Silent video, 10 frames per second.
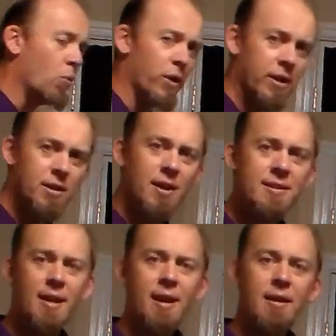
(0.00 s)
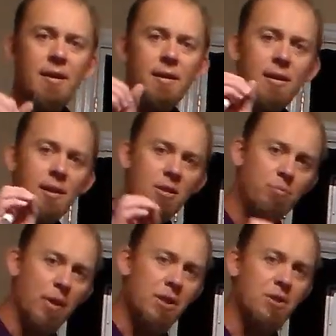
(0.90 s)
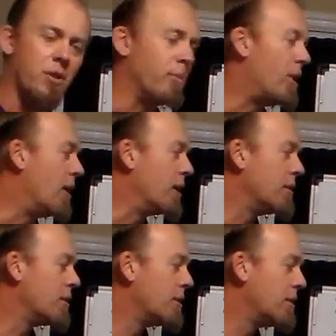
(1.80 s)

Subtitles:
When it does that, it makes another bond.